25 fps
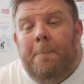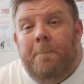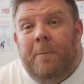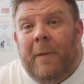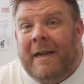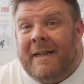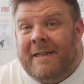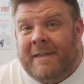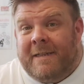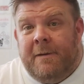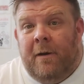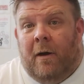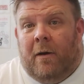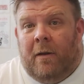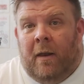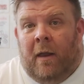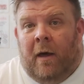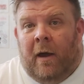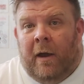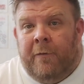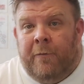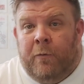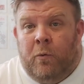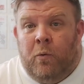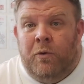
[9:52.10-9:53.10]
It's not
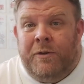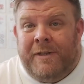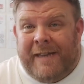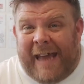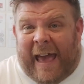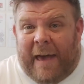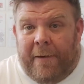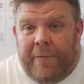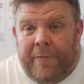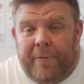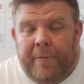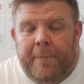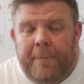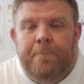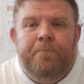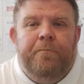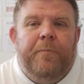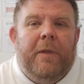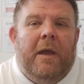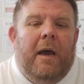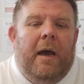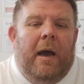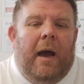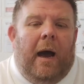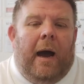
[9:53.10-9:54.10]
life or death.
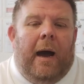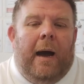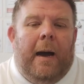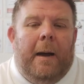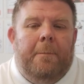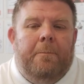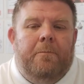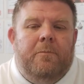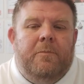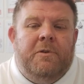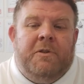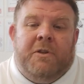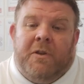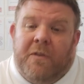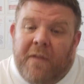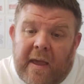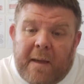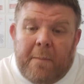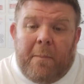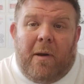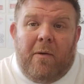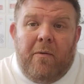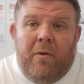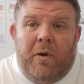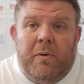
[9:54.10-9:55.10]
So they're
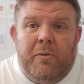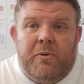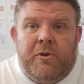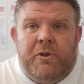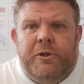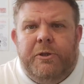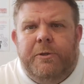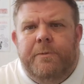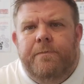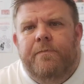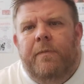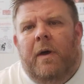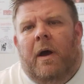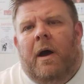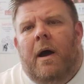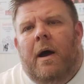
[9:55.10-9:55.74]
my routes.